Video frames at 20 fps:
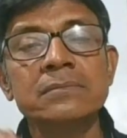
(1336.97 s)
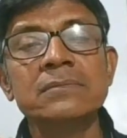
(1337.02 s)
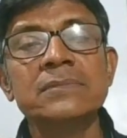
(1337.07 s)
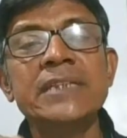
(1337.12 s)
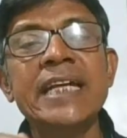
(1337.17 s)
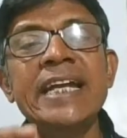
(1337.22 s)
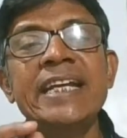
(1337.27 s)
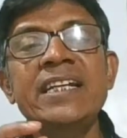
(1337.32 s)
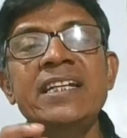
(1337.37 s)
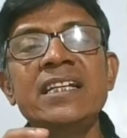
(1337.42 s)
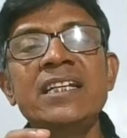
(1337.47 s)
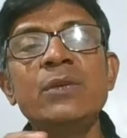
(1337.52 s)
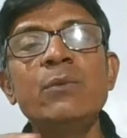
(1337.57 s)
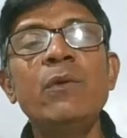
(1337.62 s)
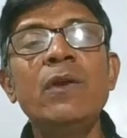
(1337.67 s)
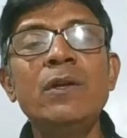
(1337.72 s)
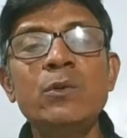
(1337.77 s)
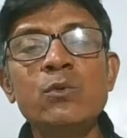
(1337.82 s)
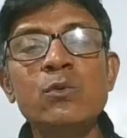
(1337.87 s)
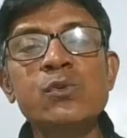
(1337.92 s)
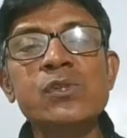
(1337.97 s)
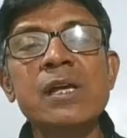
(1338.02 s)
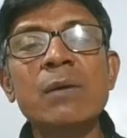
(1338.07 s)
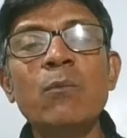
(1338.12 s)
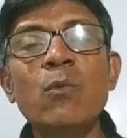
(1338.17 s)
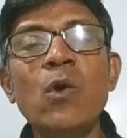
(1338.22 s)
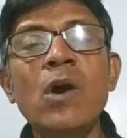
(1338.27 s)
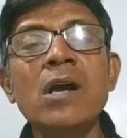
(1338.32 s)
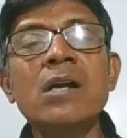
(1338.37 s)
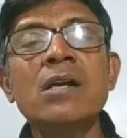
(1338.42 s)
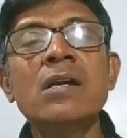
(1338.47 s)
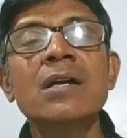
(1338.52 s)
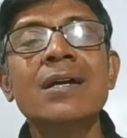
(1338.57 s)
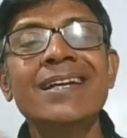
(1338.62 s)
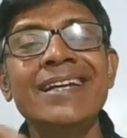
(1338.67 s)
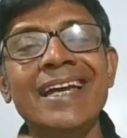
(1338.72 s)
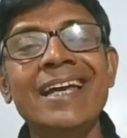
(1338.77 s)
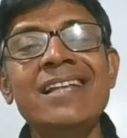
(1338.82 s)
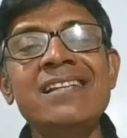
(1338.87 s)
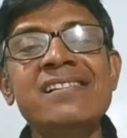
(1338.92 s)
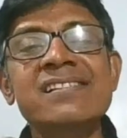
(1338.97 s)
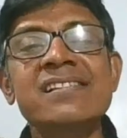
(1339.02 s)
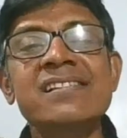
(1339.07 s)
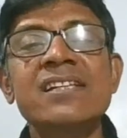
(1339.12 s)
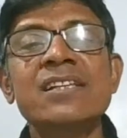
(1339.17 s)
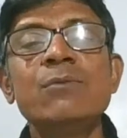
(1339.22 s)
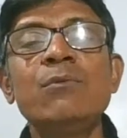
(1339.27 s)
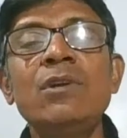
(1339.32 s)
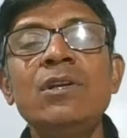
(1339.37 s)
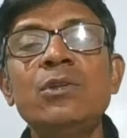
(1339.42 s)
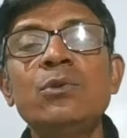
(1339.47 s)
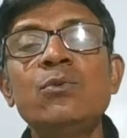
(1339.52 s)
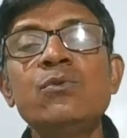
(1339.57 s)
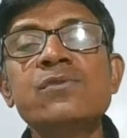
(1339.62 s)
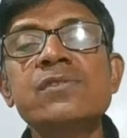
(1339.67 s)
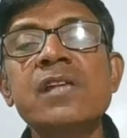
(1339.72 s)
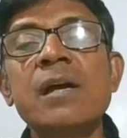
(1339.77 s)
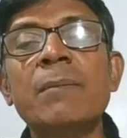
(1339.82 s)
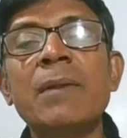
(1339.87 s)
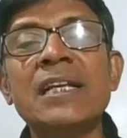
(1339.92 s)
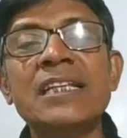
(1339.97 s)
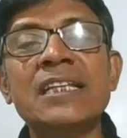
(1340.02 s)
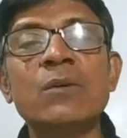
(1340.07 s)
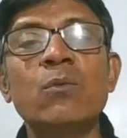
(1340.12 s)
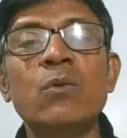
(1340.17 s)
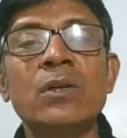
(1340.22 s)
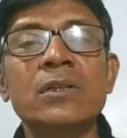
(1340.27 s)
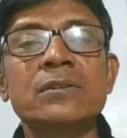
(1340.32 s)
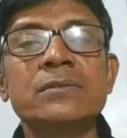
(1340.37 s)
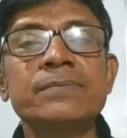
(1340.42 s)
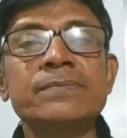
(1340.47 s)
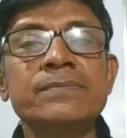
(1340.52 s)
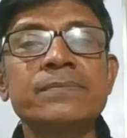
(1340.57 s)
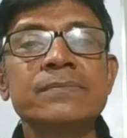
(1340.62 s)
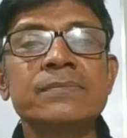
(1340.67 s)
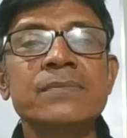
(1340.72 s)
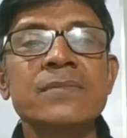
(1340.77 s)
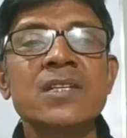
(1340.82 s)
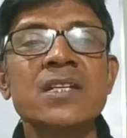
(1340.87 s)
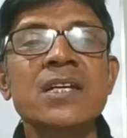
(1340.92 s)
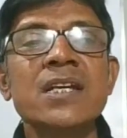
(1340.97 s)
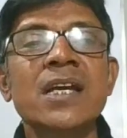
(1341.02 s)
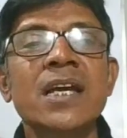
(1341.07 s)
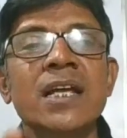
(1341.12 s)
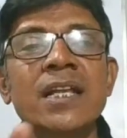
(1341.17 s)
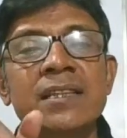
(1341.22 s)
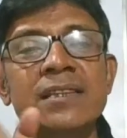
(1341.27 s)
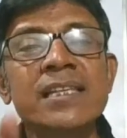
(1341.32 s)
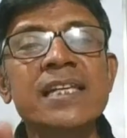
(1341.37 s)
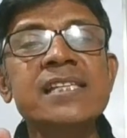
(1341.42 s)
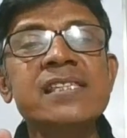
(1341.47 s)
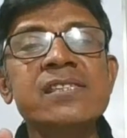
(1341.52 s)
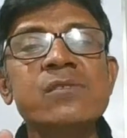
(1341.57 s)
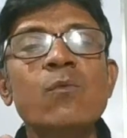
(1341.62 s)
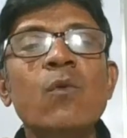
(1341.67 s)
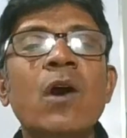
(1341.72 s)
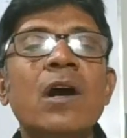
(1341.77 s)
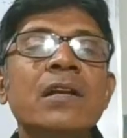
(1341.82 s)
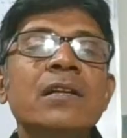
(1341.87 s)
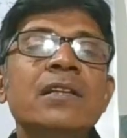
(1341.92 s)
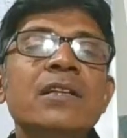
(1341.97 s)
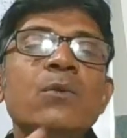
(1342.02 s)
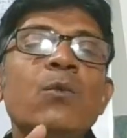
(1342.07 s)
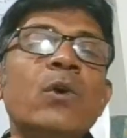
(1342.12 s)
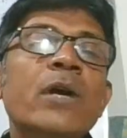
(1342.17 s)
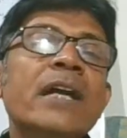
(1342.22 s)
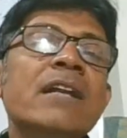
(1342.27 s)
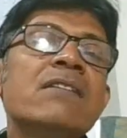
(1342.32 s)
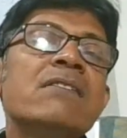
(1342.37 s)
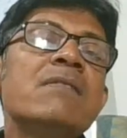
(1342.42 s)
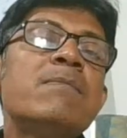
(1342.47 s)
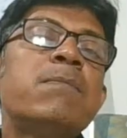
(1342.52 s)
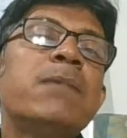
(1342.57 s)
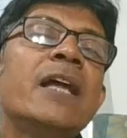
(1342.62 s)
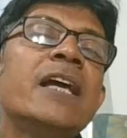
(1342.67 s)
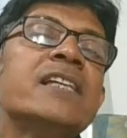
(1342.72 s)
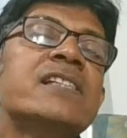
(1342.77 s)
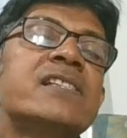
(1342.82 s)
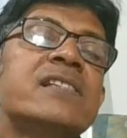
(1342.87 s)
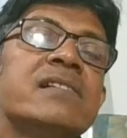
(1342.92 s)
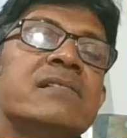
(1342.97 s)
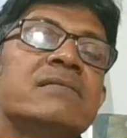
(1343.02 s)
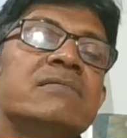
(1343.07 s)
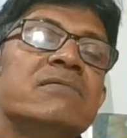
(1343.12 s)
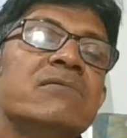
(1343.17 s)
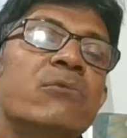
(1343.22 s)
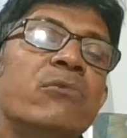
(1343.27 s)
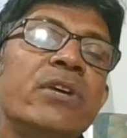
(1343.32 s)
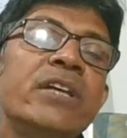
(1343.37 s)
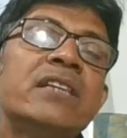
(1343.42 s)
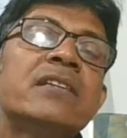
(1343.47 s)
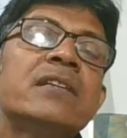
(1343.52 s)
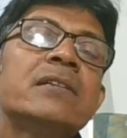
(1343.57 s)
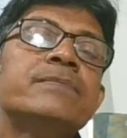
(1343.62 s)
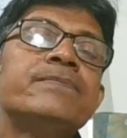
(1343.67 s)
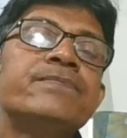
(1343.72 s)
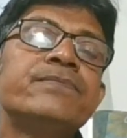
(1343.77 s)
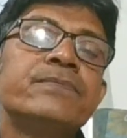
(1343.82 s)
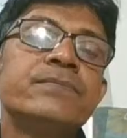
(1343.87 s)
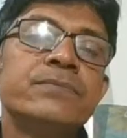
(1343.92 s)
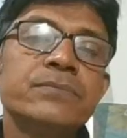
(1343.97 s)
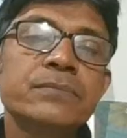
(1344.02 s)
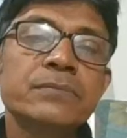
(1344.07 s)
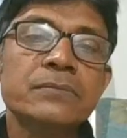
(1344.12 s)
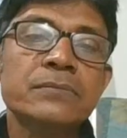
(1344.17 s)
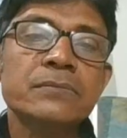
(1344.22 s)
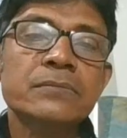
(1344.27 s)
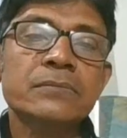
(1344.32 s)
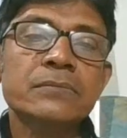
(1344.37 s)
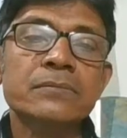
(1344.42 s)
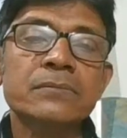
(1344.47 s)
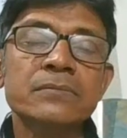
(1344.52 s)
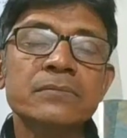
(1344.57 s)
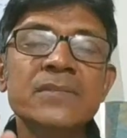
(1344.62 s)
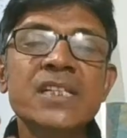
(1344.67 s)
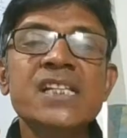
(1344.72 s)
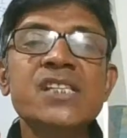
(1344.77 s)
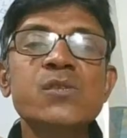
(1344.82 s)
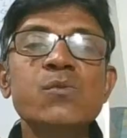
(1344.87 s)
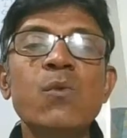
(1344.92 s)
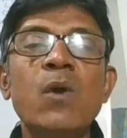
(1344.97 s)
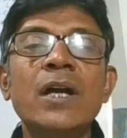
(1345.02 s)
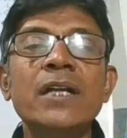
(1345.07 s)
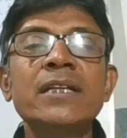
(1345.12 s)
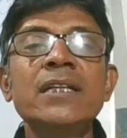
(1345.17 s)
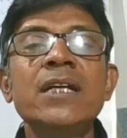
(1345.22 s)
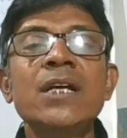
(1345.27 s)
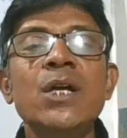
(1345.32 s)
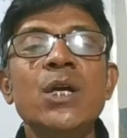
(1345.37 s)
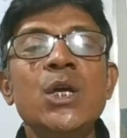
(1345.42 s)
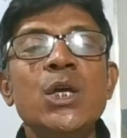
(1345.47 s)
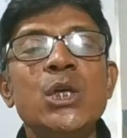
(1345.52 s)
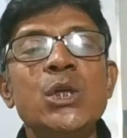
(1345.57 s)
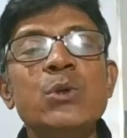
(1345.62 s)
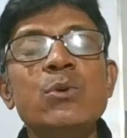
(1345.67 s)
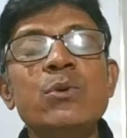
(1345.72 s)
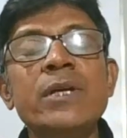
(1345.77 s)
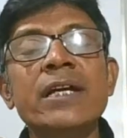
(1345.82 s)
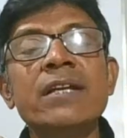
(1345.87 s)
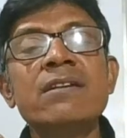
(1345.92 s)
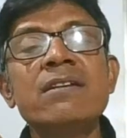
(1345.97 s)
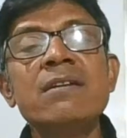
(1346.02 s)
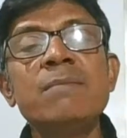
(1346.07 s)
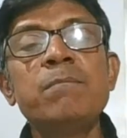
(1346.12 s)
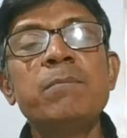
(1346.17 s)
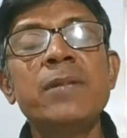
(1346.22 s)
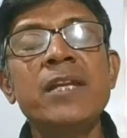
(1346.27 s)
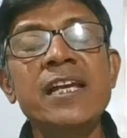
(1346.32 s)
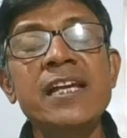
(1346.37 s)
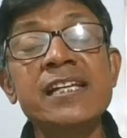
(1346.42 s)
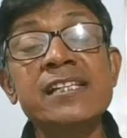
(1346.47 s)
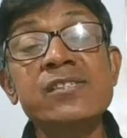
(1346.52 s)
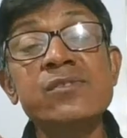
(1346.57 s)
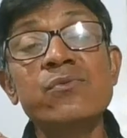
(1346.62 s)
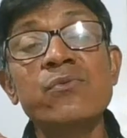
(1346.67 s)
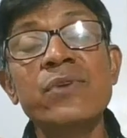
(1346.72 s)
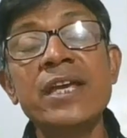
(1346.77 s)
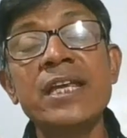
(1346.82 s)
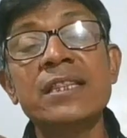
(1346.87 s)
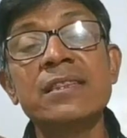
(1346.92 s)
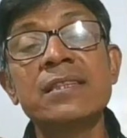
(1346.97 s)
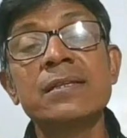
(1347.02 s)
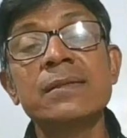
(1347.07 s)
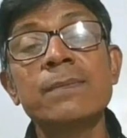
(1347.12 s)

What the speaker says: then you will do some work, else you will do some other work. This one you can replace with this one, you can replace with